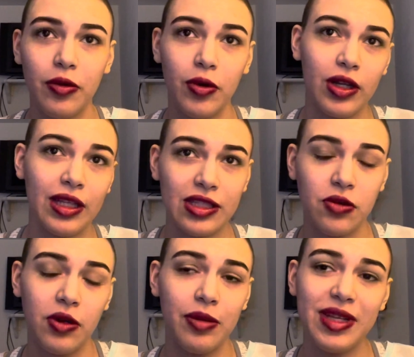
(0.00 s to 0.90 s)
word, and that's
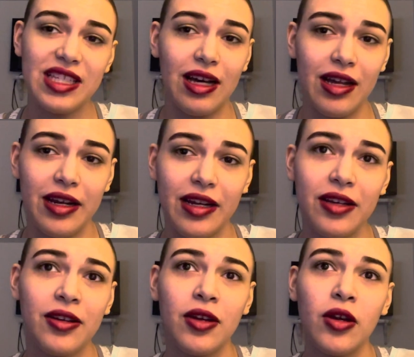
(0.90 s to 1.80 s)
going to be tonic,
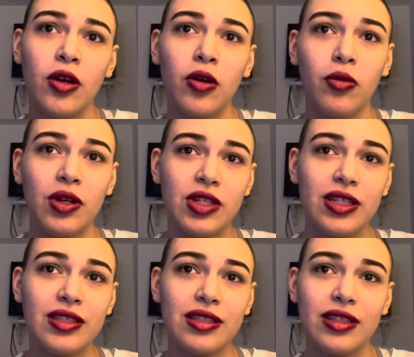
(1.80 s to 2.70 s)
which
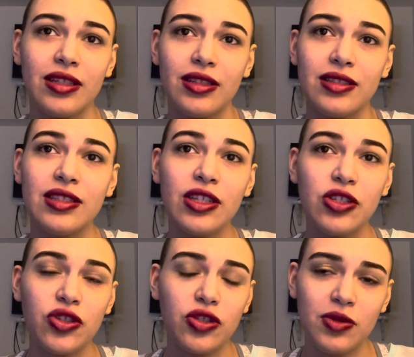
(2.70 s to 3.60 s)
is
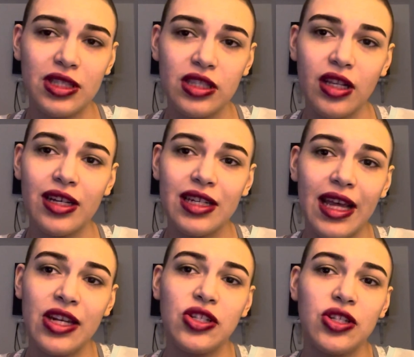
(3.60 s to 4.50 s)
seizures with sudden
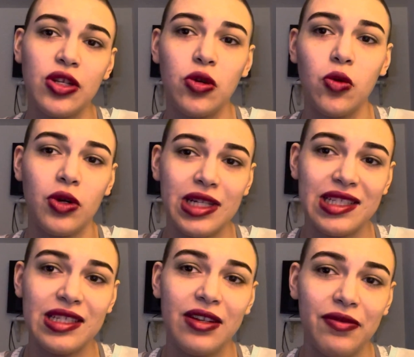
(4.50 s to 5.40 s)
tension or
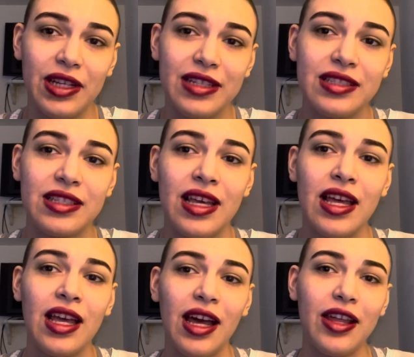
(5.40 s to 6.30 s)
stiffness.
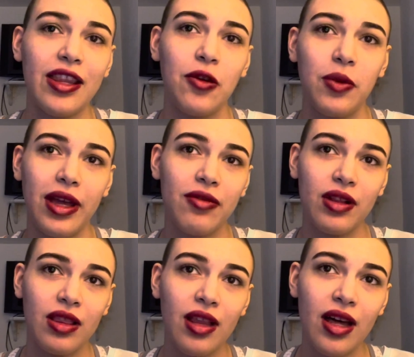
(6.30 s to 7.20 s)
And then we have
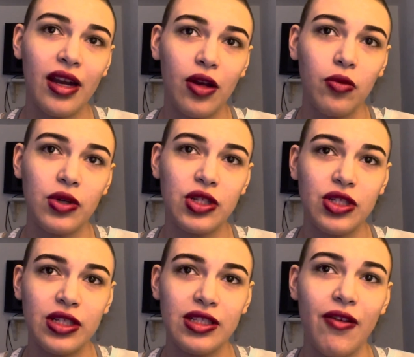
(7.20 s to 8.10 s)
clonic, which
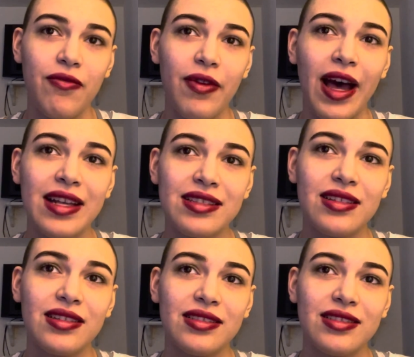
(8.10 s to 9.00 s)
is fast
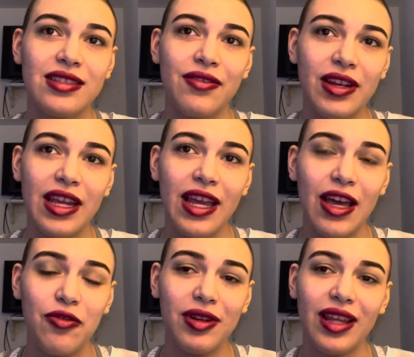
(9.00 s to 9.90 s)
stiffening
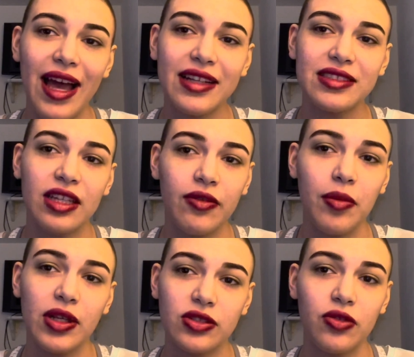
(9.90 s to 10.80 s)
and relaxing of a
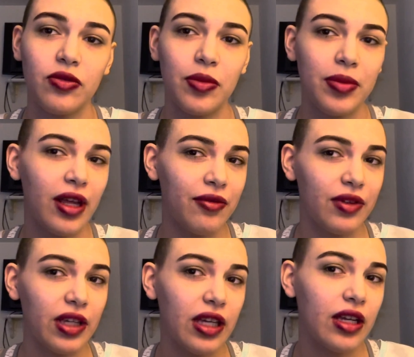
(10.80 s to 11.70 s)
muscle
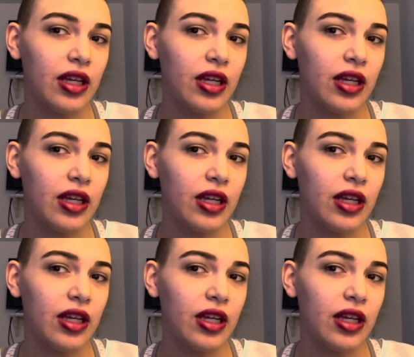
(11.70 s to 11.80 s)
repetitively.